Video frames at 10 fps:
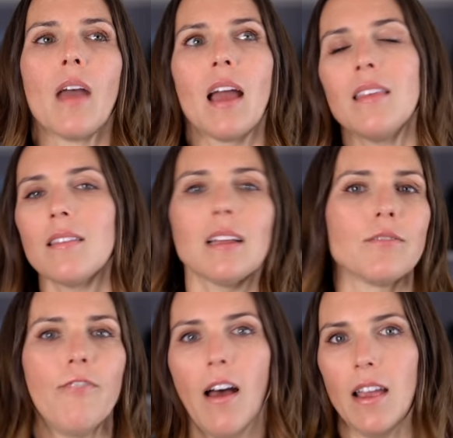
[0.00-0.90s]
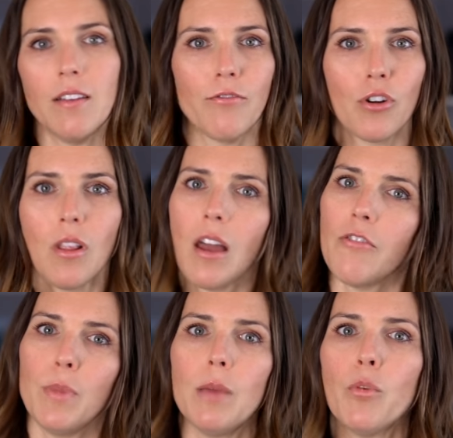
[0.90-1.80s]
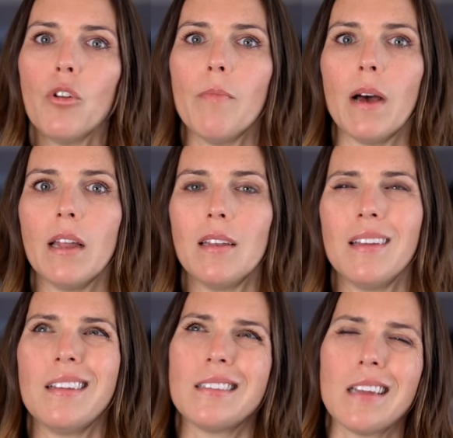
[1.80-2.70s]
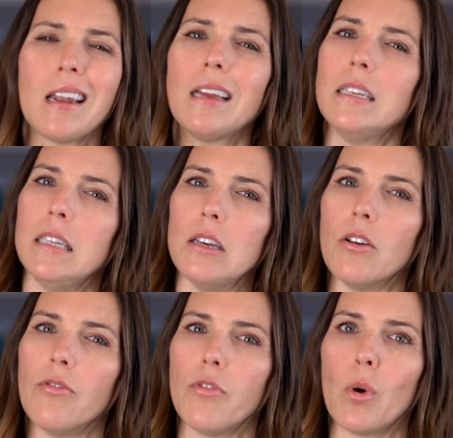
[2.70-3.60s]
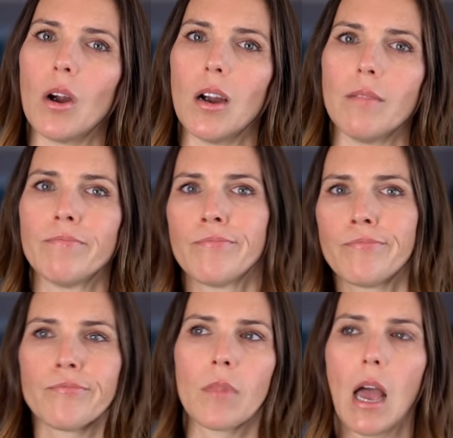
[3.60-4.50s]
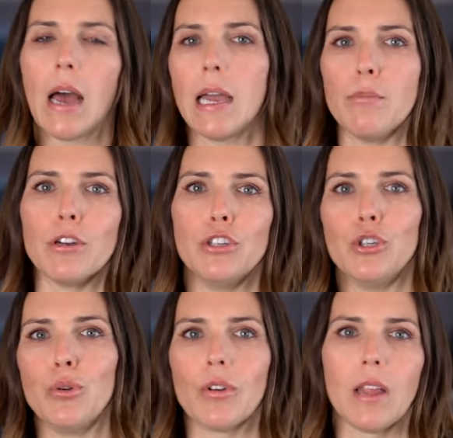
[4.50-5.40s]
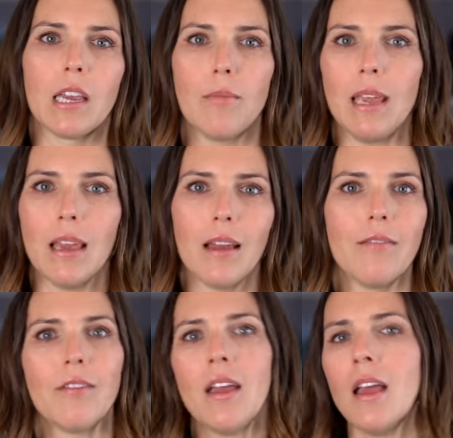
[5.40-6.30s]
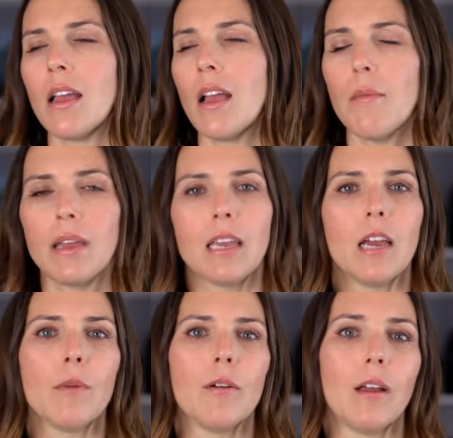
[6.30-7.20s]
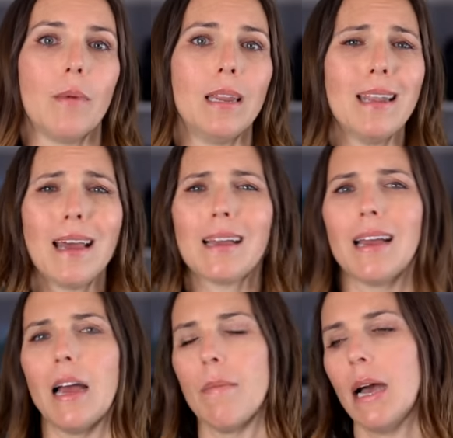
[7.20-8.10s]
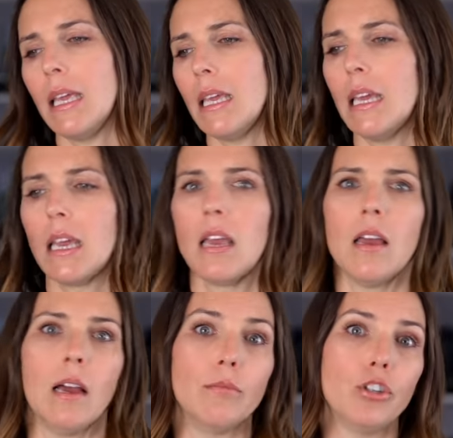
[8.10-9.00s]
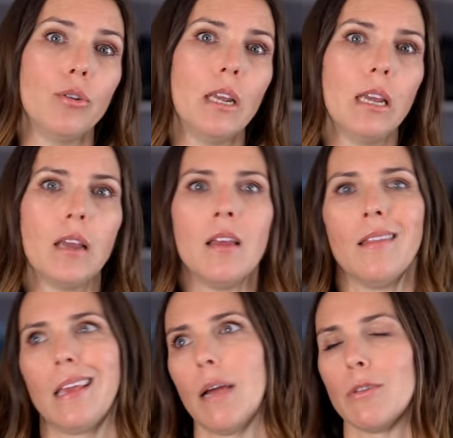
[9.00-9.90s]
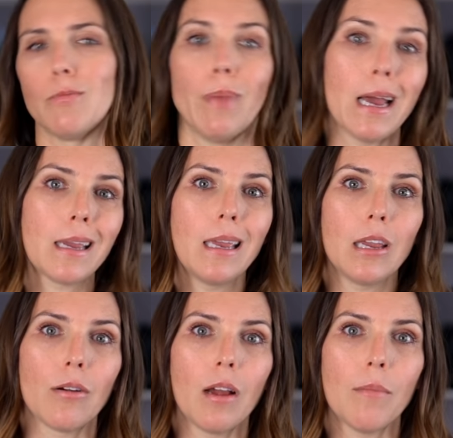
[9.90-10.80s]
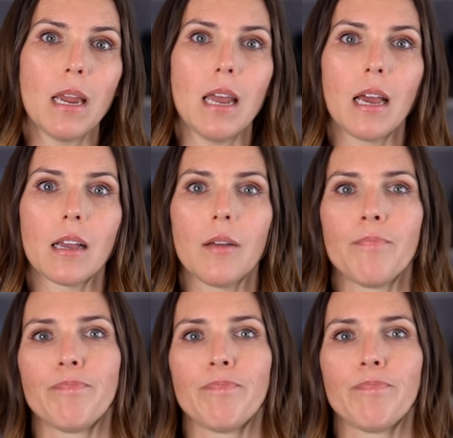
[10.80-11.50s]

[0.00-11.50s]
I think that's fine for a lot of people, but it's not ideal for a hybrid shooter like me. I've got my camera around my neck, I'm hiking, I'm shooting, the camera's back hanging around my neck.